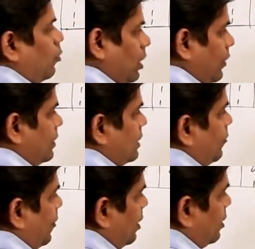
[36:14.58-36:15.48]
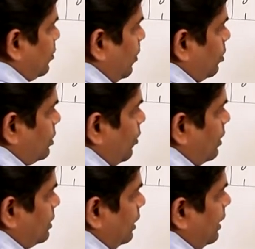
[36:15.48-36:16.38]
Don't leave this as a final answer, because you
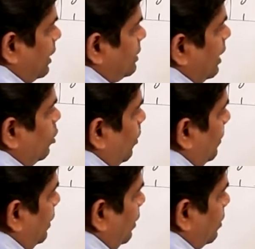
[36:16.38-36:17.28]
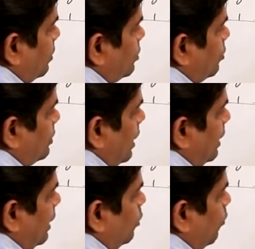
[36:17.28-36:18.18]
can still take z common here. So z
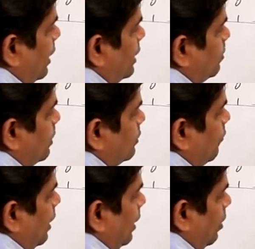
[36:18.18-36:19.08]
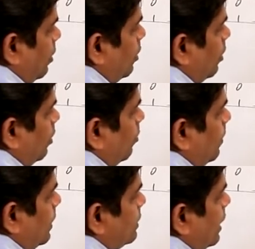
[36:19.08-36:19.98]
into x plus y
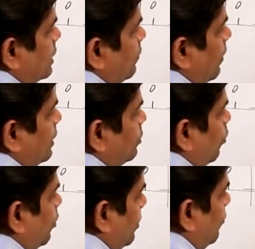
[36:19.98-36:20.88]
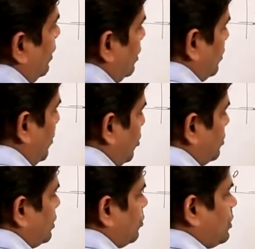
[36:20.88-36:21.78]
plus xy is going to be the final answer,
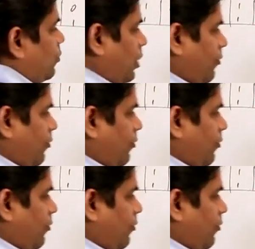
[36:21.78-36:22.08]
because this uses